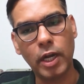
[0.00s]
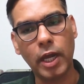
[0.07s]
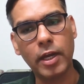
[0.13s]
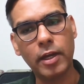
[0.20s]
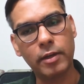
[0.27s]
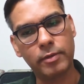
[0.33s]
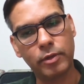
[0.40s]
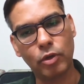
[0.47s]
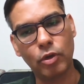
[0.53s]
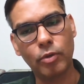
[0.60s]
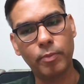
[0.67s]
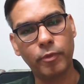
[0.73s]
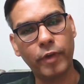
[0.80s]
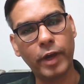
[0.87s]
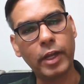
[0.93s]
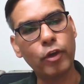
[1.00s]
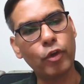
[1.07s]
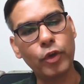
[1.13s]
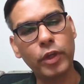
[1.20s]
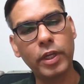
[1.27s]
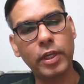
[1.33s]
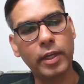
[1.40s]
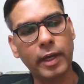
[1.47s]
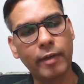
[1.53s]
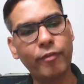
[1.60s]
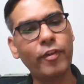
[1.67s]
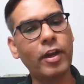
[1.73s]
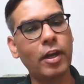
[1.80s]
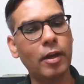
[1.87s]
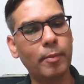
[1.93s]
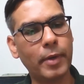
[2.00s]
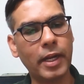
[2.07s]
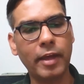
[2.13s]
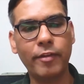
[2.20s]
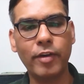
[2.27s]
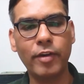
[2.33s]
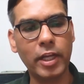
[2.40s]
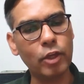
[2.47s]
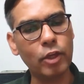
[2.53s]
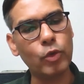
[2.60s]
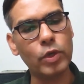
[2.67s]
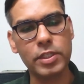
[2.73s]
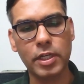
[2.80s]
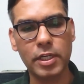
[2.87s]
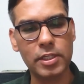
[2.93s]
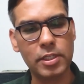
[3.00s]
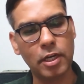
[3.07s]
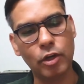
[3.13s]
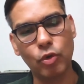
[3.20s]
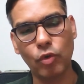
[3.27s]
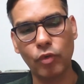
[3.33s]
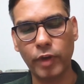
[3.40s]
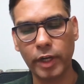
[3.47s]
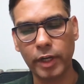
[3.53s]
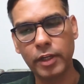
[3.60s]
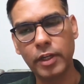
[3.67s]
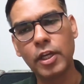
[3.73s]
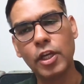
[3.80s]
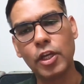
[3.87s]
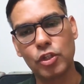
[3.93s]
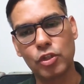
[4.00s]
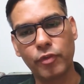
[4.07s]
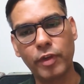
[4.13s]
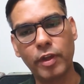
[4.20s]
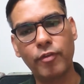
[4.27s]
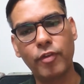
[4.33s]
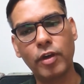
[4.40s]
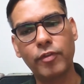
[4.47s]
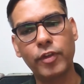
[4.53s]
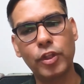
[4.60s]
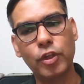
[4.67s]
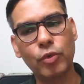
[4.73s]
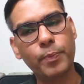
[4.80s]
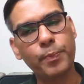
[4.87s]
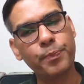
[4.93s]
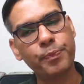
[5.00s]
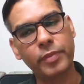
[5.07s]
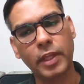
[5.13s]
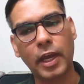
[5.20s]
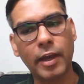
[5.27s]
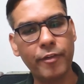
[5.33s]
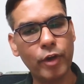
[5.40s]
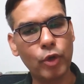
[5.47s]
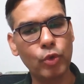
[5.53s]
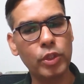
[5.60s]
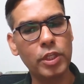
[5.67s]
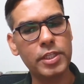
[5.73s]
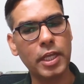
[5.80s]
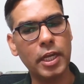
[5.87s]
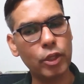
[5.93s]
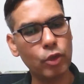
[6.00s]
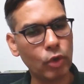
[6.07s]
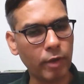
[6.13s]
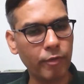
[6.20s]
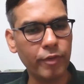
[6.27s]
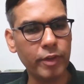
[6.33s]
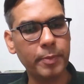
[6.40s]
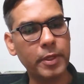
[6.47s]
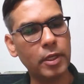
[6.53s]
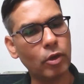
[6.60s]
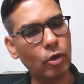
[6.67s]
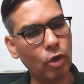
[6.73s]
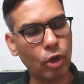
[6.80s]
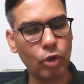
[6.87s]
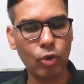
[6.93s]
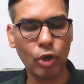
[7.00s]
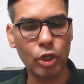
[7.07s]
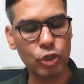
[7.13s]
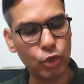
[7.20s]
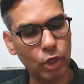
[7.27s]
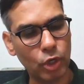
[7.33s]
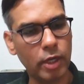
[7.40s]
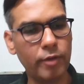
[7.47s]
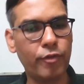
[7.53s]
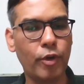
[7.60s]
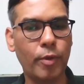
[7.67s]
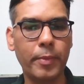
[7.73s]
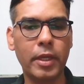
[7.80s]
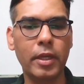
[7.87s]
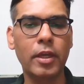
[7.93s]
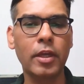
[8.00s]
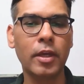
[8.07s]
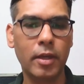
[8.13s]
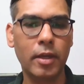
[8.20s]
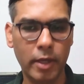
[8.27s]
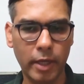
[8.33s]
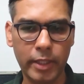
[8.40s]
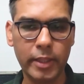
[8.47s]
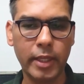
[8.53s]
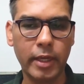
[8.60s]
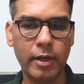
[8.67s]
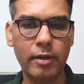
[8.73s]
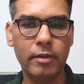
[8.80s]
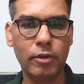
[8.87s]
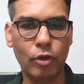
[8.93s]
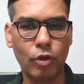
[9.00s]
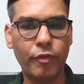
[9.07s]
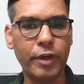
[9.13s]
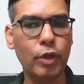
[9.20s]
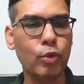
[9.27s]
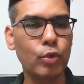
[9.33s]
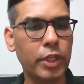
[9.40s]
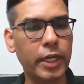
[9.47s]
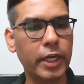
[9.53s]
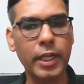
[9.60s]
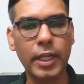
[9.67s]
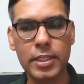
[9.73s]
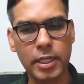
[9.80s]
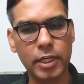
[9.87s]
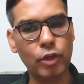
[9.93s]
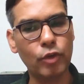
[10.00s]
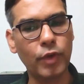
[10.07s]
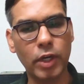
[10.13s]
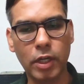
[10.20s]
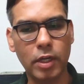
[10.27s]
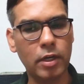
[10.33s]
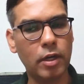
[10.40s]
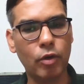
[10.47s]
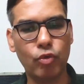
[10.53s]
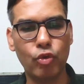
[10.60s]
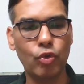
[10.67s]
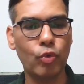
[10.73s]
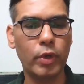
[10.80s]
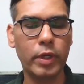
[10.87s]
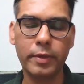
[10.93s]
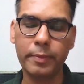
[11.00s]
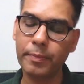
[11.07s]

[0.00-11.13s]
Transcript: I'll, while you're doing referral, but I will take you as a reseller, don't worry. So we'll work with you. I'll do the selling, you come with me on all calls, you learn from me, and then we do three deals and you will learn how to do it.